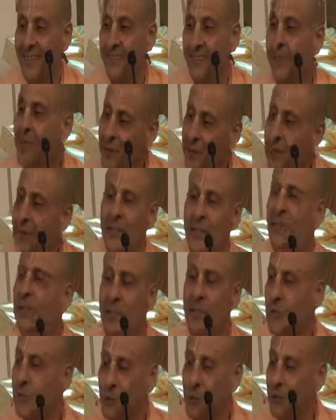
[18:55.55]
You don't need a
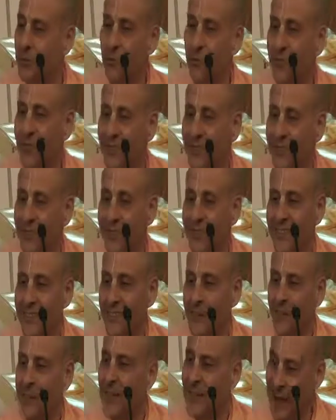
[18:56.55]
guru.
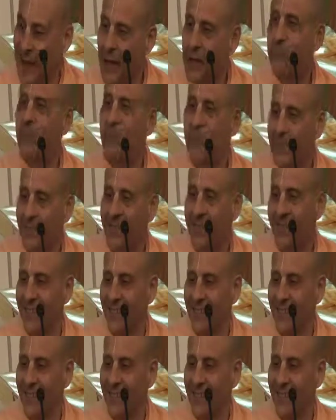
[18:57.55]
Just be happy.